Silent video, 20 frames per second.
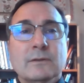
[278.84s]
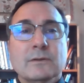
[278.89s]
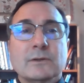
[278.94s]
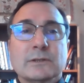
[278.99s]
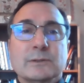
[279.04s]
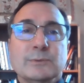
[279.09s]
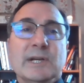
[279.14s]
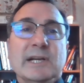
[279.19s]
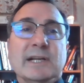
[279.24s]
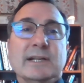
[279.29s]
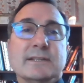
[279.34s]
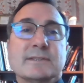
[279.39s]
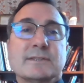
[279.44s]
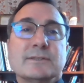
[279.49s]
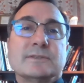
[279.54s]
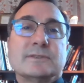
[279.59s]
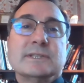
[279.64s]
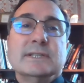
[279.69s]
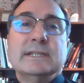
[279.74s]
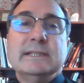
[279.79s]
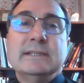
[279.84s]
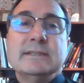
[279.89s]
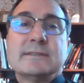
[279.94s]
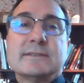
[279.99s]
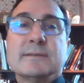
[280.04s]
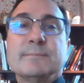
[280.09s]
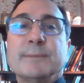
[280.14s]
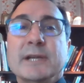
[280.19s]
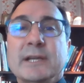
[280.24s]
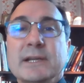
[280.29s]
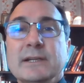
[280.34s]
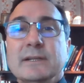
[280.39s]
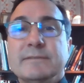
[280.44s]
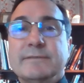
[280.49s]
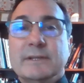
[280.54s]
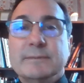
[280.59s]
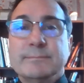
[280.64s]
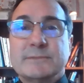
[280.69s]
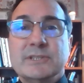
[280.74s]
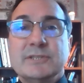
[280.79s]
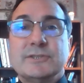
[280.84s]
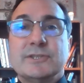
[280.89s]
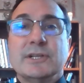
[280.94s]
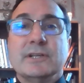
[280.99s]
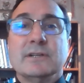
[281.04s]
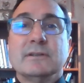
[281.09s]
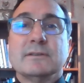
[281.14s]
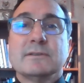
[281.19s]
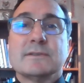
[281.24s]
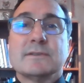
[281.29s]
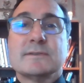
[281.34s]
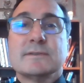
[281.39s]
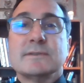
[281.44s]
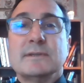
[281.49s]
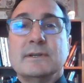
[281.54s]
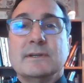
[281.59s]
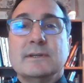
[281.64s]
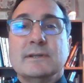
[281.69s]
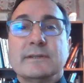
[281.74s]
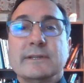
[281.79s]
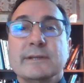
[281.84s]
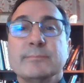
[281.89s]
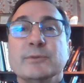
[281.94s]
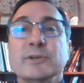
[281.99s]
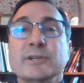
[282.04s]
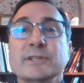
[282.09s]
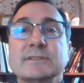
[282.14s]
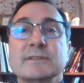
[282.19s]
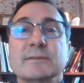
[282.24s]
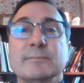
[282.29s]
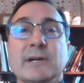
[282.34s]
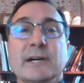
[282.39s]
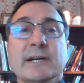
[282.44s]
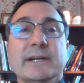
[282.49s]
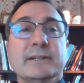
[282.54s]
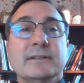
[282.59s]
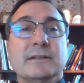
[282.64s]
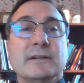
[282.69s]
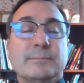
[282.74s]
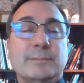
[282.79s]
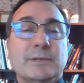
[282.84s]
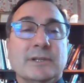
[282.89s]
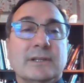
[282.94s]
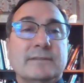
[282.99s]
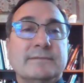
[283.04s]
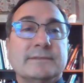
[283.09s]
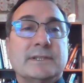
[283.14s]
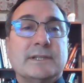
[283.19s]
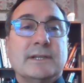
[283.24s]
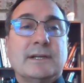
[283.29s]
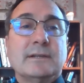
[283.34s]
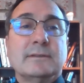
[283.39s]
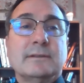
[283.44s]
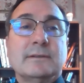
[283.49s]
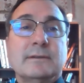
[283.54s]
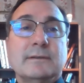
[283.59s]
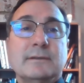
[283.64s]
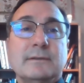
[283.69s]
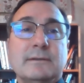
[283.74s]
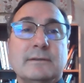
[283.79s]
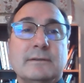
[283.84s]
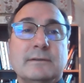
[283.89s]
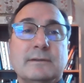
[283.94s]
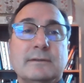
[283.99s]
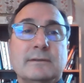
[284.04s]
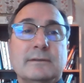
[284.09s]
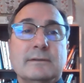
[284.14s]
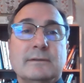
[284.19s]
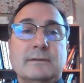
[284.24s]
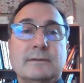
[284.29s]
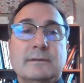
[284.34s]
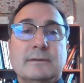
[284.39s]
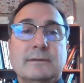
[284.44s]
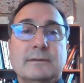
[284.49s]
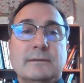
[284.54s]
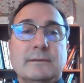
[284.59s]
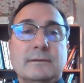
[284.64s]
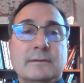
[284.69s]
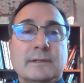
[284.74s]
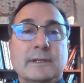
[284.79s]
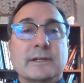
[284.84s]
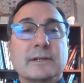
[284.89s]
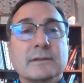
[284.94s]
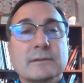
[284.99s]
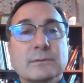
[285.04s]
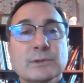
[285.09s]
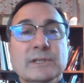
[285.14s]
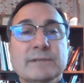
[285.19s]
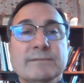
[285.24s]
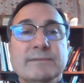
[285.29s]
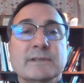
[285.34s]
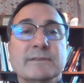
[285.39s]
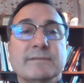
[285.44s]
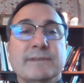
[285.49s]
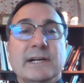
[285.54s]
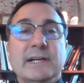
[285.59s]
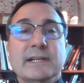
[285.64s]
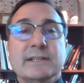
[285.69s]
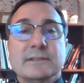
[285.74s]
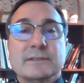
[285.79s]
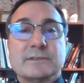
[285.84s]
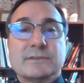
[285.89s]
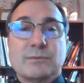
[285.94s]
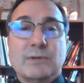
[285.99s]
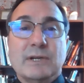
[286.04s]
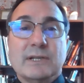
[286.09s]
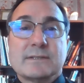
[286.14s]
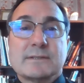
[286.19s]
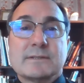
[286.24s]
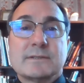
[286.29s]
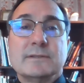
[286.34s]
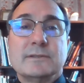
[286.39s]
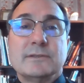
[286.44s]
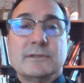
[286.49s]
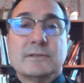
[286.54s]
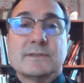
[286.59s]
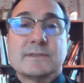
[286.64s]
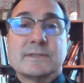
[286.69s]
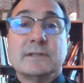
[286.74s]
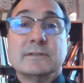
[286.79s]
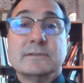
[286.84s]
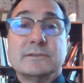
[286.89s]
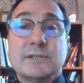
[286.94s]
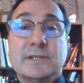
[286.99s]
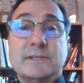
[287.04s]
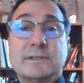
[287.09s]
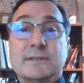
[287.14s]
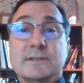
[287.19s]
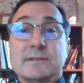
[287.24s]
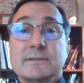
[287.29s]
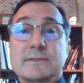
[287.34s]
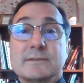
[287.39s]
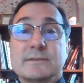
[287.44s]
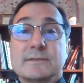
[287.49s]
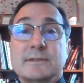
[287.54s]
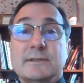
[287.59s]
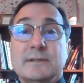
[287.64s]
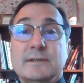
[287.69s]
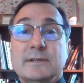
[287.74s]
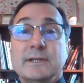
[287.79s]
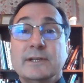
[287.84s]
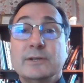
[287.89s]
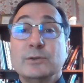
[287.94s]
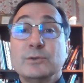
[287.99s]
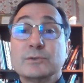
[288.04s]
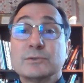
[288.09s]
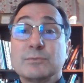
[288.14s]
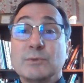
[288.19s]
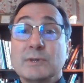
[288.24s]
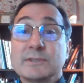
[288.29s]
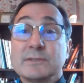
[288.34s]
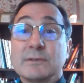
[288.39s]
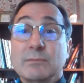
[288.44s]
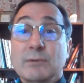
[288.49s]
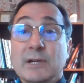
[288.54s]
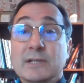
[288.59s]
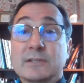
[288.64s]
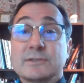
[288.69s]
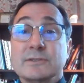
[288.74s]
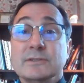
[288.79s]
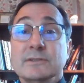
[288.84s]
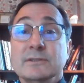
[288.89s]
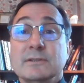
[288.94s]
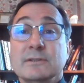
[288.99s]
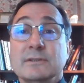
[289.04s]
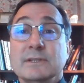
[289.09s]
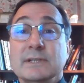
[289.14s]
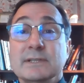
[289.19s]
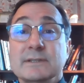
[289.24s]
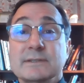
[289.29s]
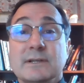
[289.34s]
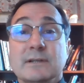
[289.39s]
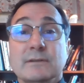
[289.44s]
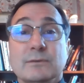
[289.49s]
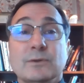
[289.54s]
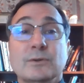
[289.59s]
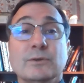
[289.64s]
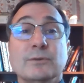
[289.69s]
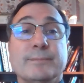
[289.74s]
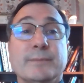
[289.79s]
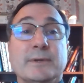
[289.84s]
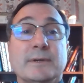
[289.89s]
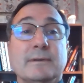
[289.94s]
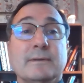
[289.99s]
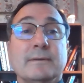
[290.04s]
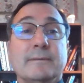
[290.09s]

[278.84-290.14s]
Lord, we ask you to ease the pain of empty chairs that bring to mind our beloved dead. Let our grieving find its rest in your Son, Jesus, in whose resurrection is our hope.